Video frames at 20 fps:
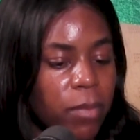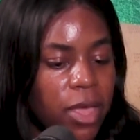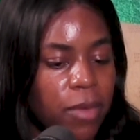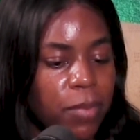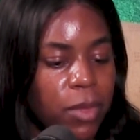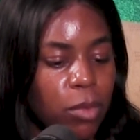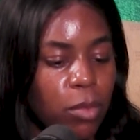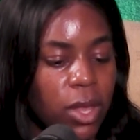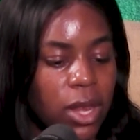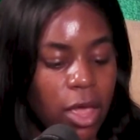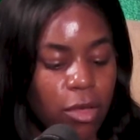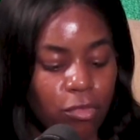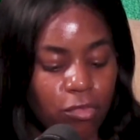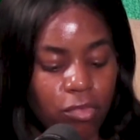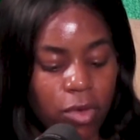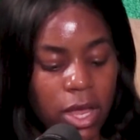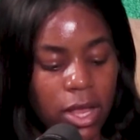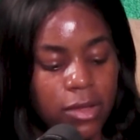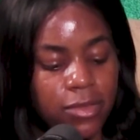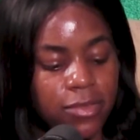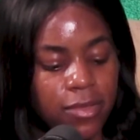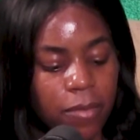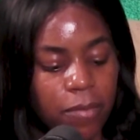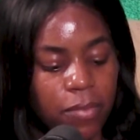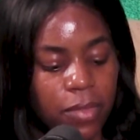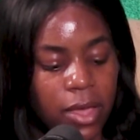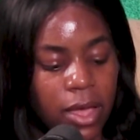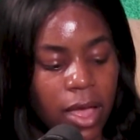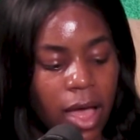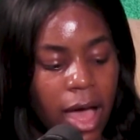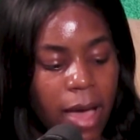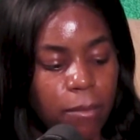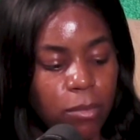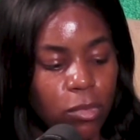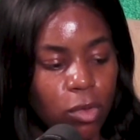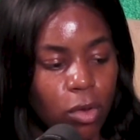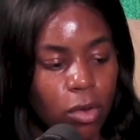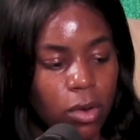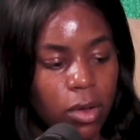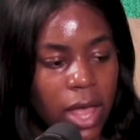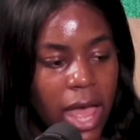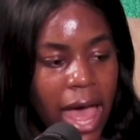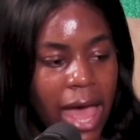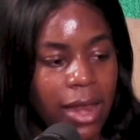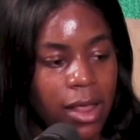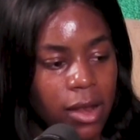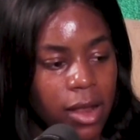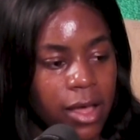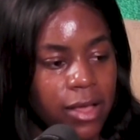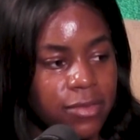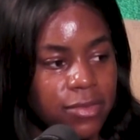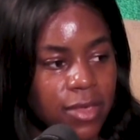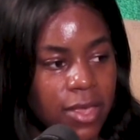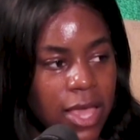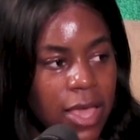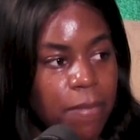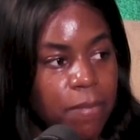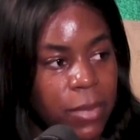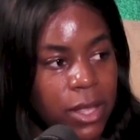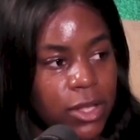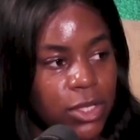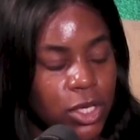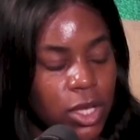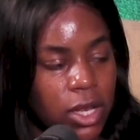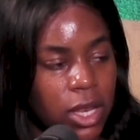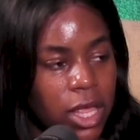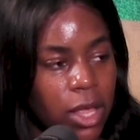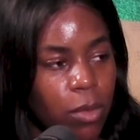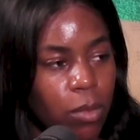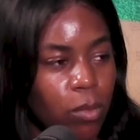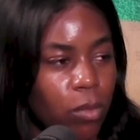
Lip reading: maybe when I read something, I'm not analyzing immediately,